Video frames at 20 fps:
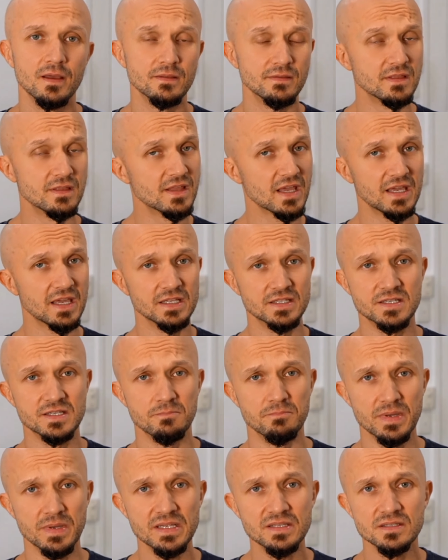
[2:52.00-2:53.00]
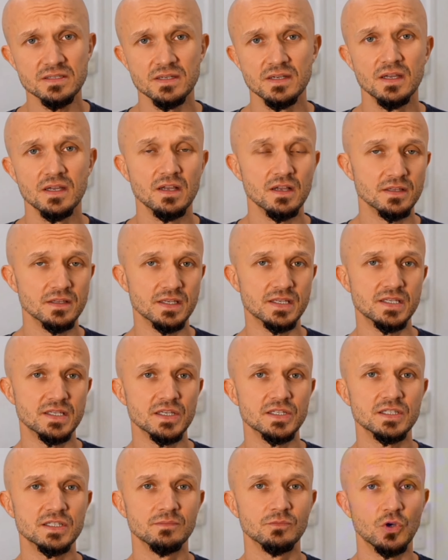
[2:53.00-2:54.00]
Then they hit submit. The
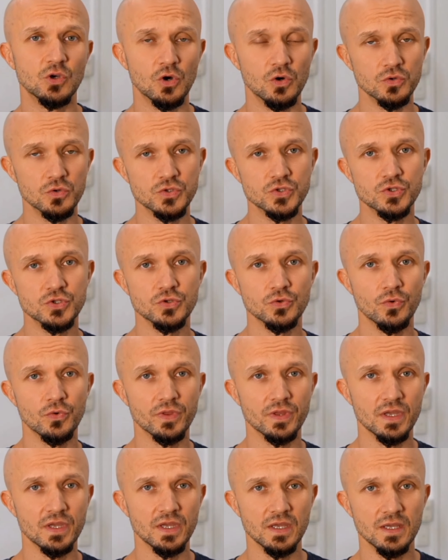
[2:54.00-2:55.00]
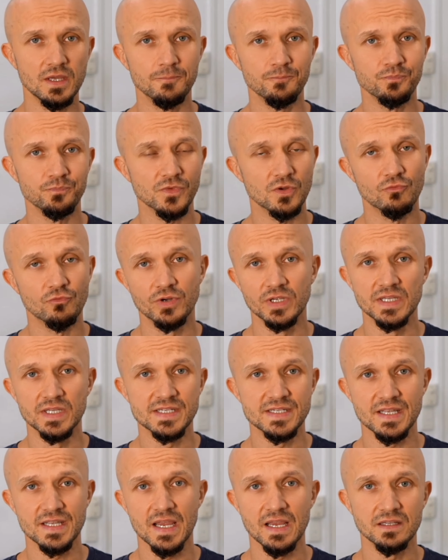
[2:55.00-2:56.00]
system goes to the real
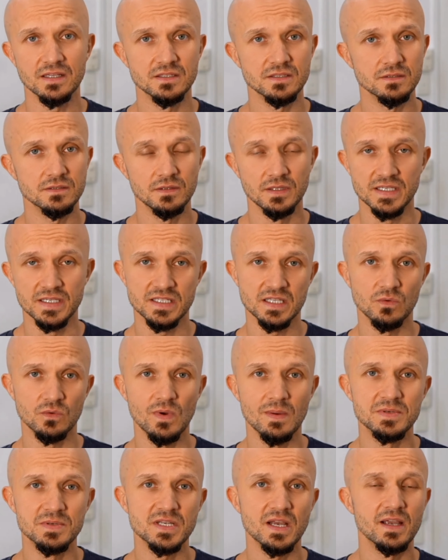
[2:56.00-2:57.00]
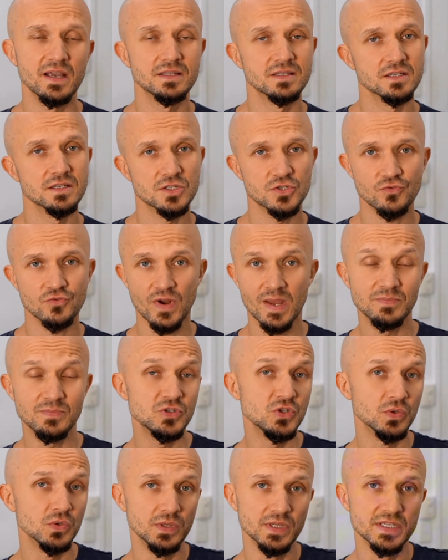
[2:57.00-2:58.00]
estate listing website,
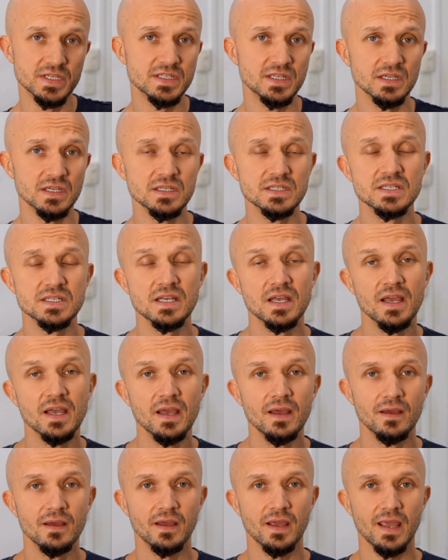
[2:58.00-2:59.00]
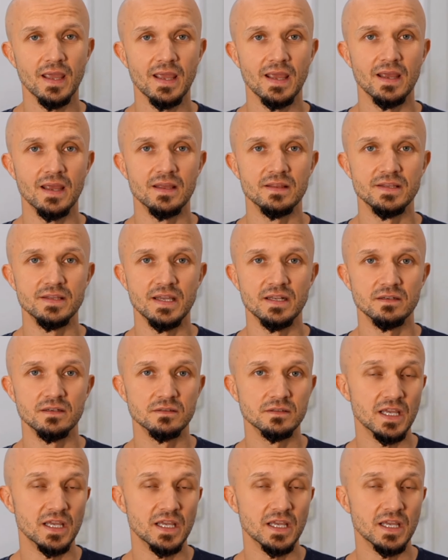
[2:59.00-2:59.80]
scrapes new listings, and then